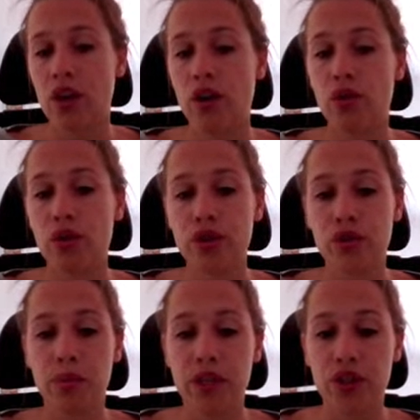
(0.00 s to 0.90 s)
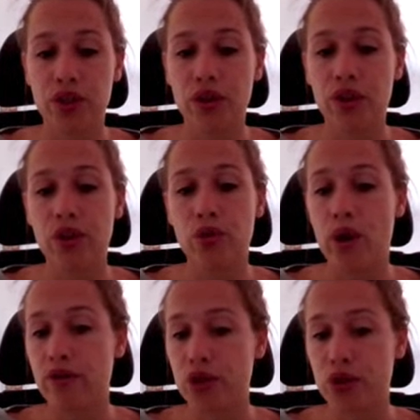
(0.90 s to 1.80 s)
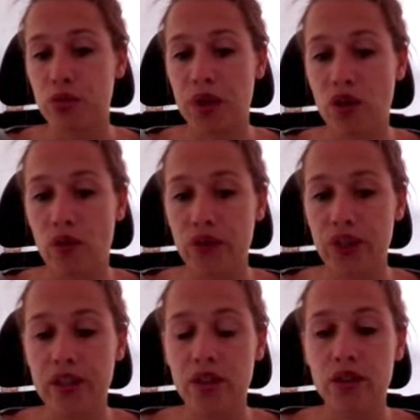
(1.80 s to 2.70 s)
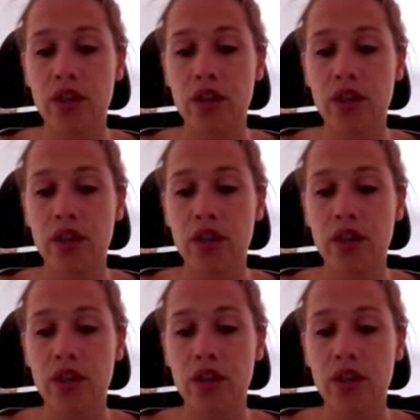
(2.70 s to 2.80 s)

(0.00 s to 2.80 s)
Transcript: or to make sure whoever should be contacted.